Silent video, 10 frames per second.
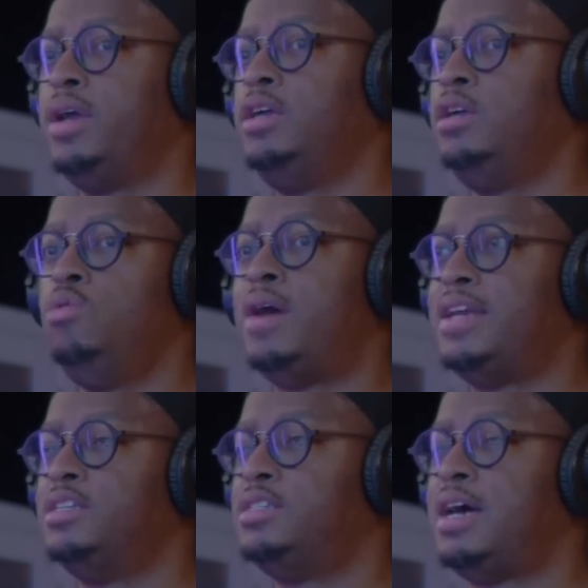great
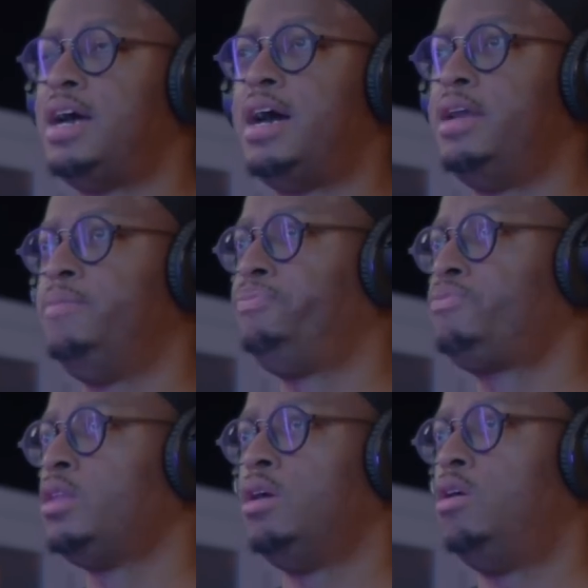UI design,
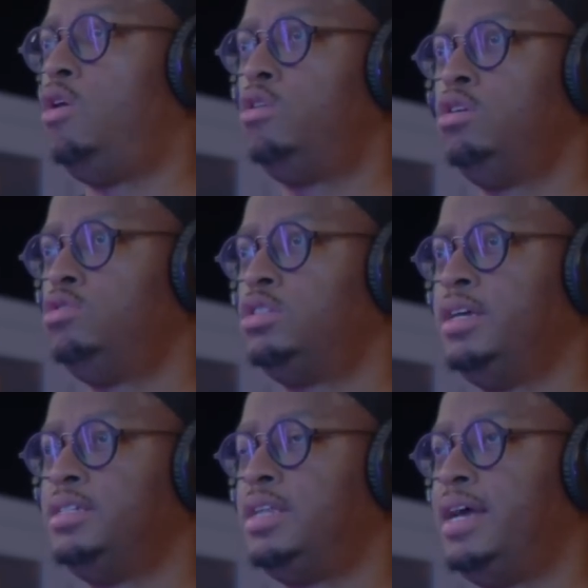all of
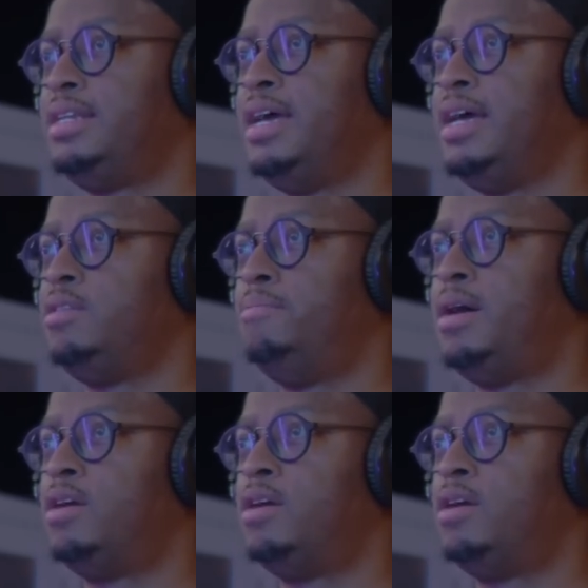those things like that.